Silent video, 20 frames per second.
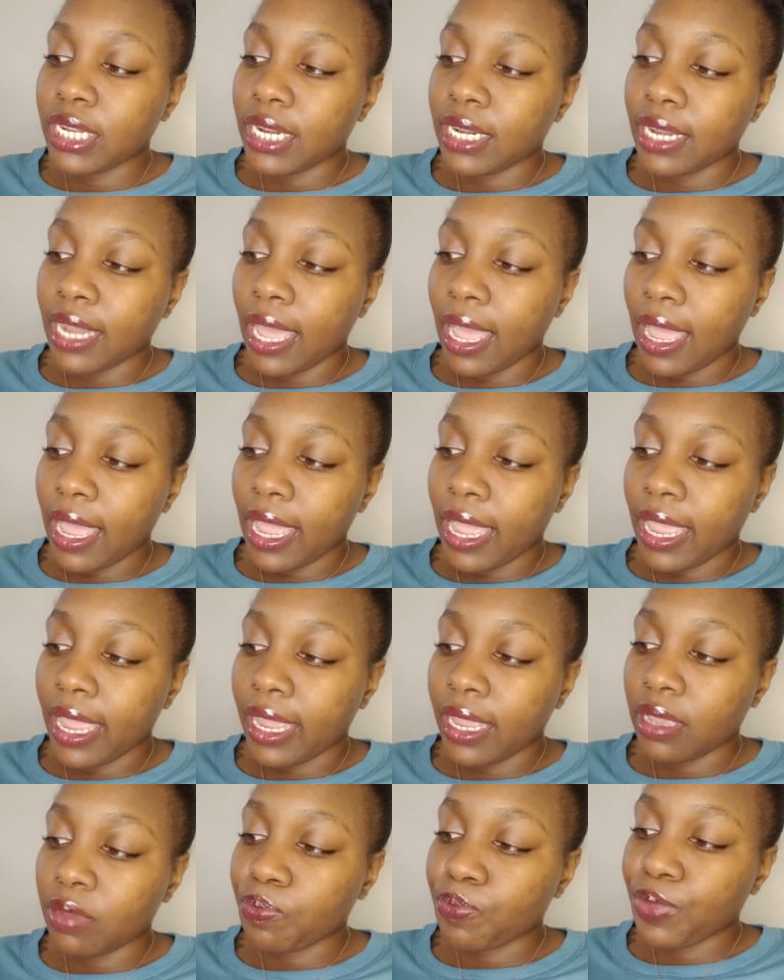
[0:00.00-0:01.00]

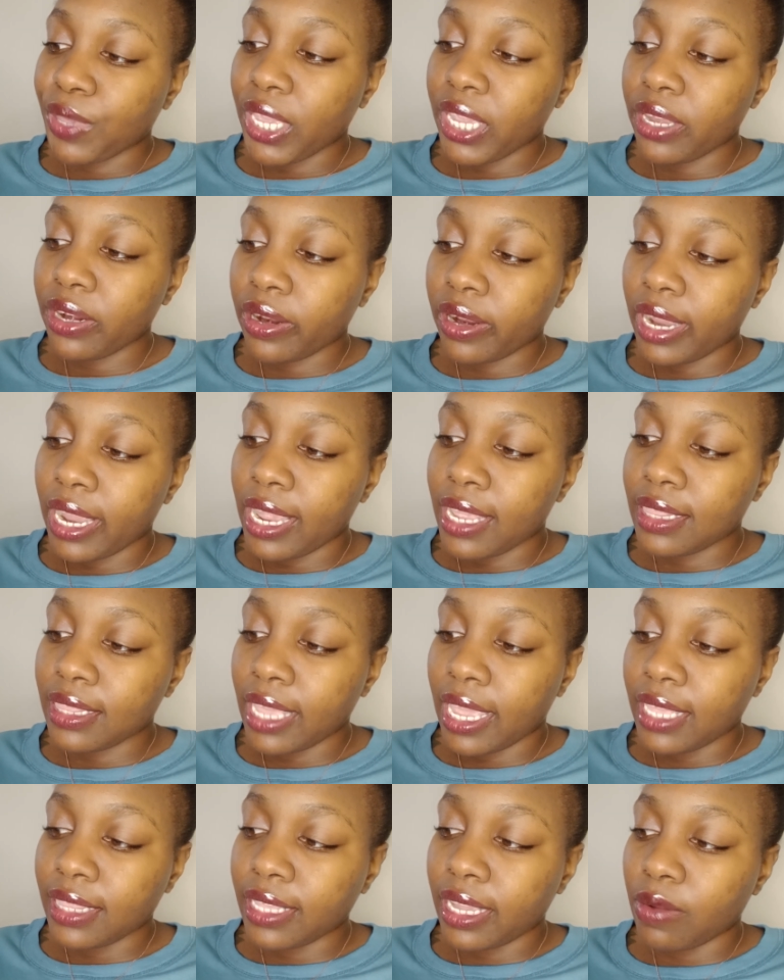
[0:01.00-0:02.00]
denied, Peter and
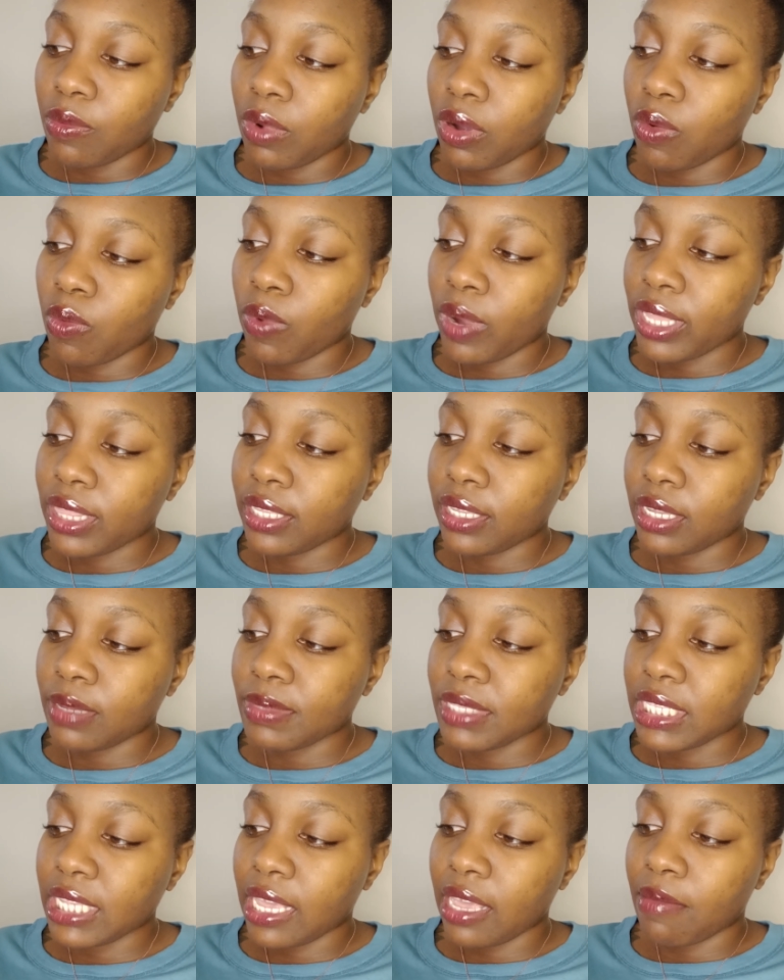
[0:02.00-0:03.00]
they that were with
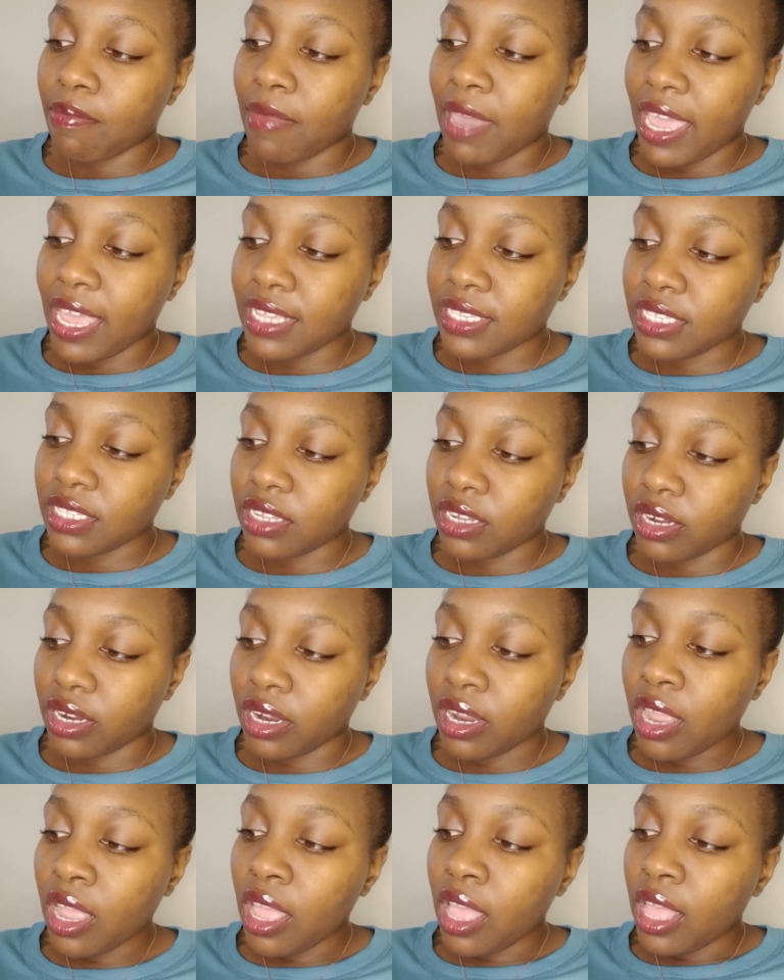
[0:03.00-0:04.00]
him said,
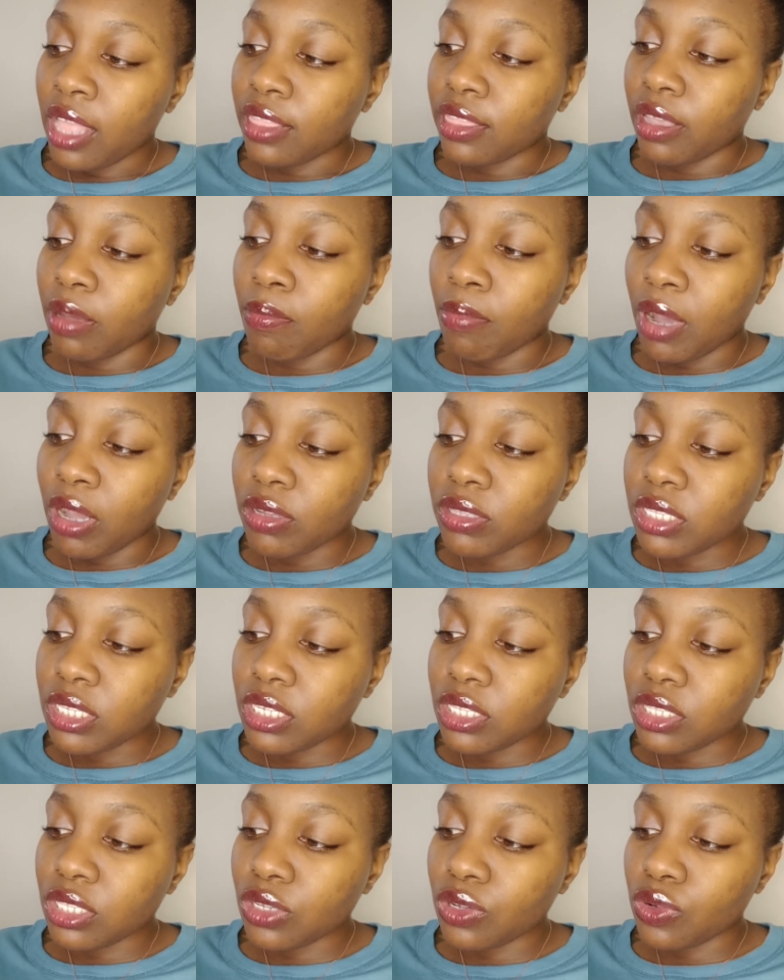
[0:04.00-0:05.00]
Master, the
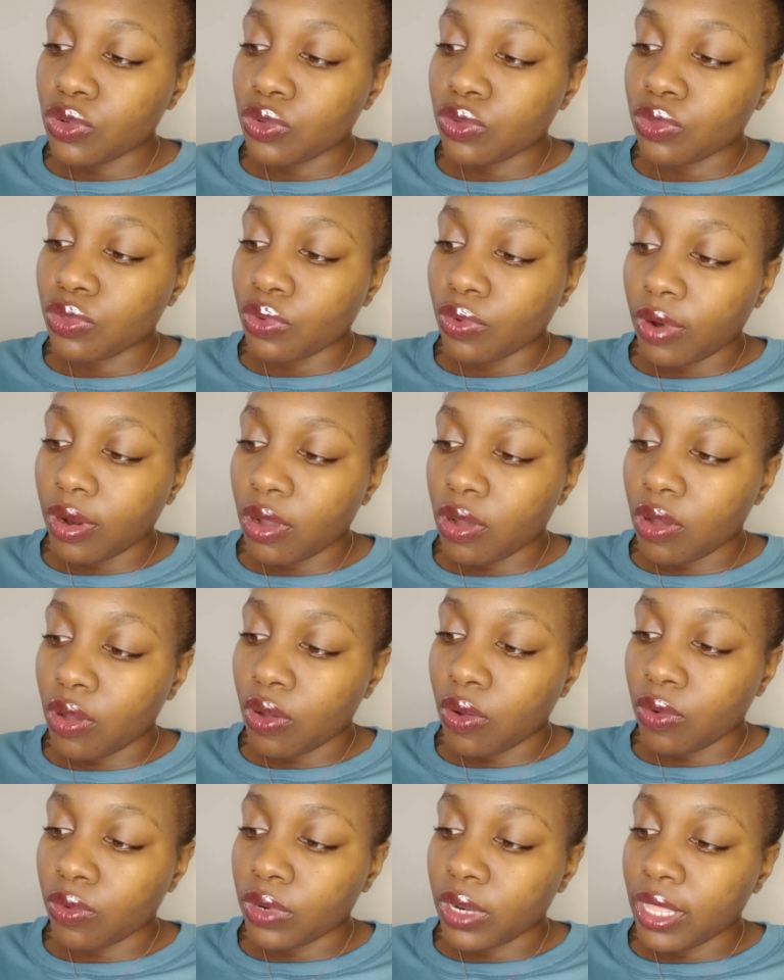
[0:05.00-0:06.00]
multitude
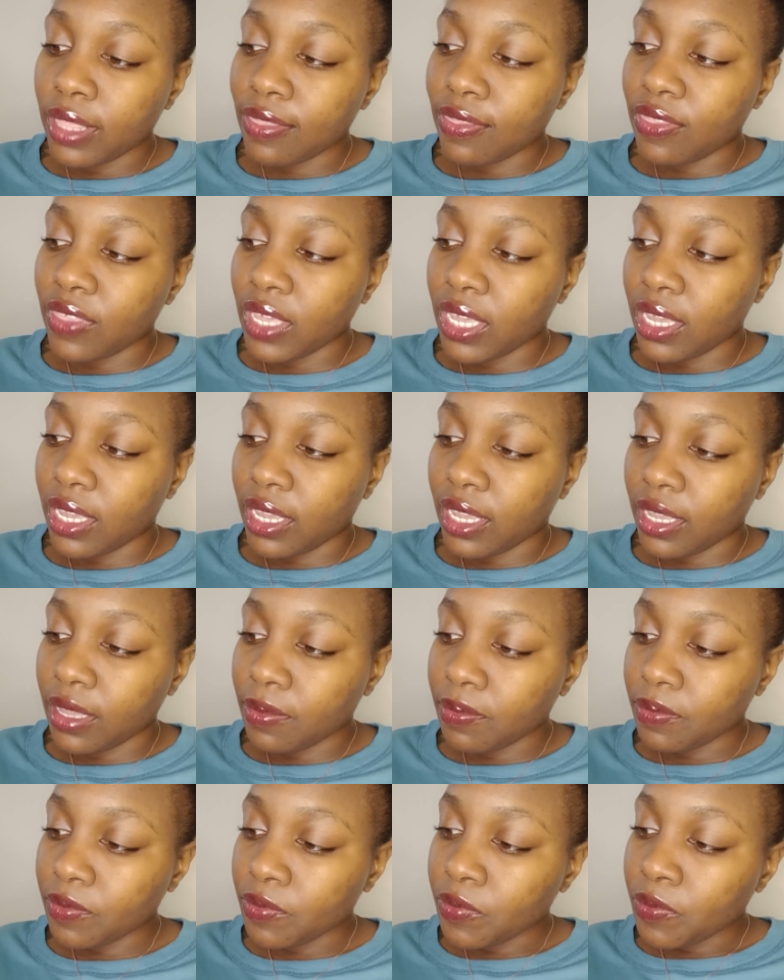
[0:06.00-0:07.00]
throng
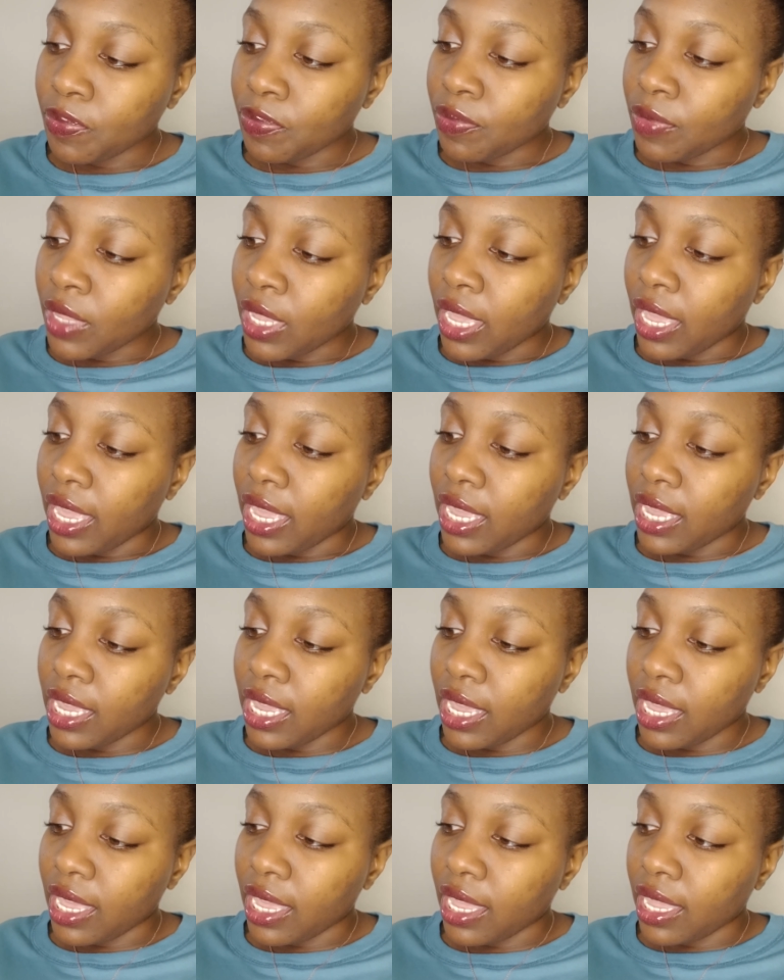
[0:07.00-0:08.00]
thee
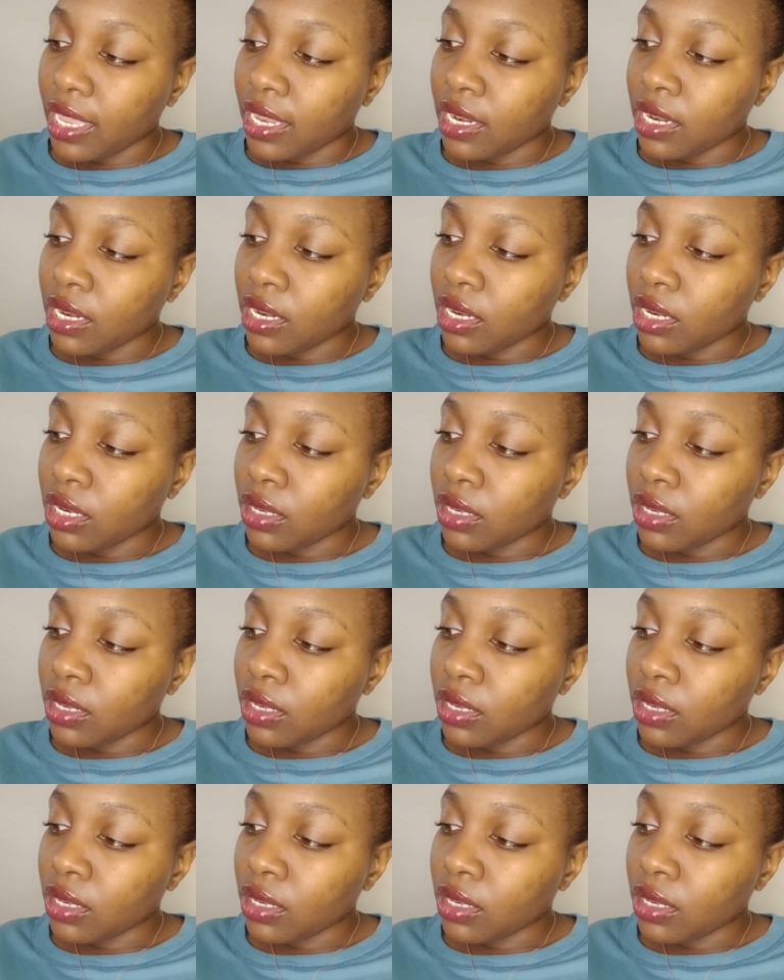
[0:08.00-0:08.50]
and